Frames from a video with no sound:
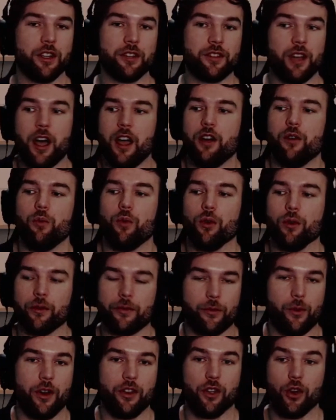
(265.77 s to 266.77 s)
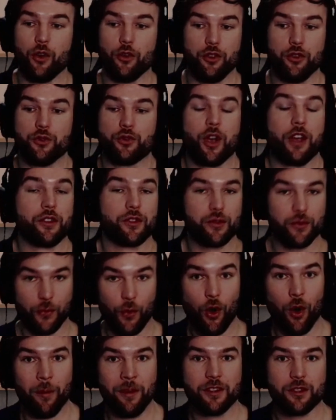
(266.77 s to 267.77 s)
even a dire wolf, where you
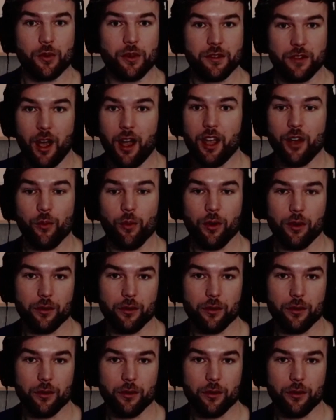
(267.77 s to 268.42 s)
transform into a dire